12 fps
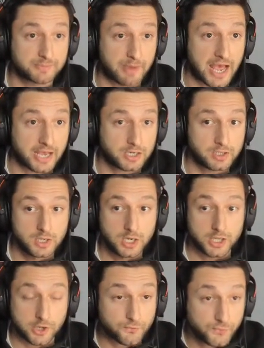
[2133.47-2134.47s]
back,
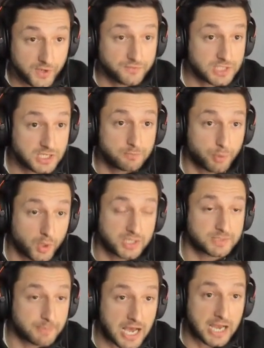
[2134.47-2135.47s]
they're 15 points
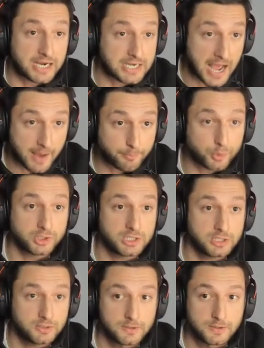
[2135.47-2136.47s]
behind Napoli,
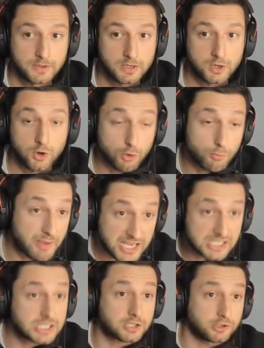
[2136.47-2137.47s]
who
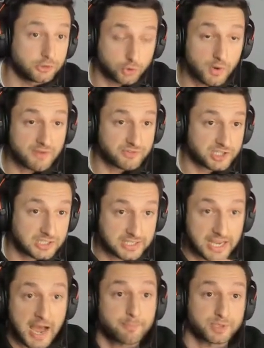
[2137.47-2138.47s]
basically do everything the
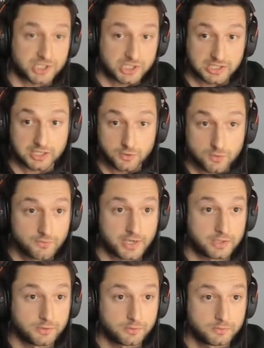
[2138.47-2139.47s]
opposite that Juve do.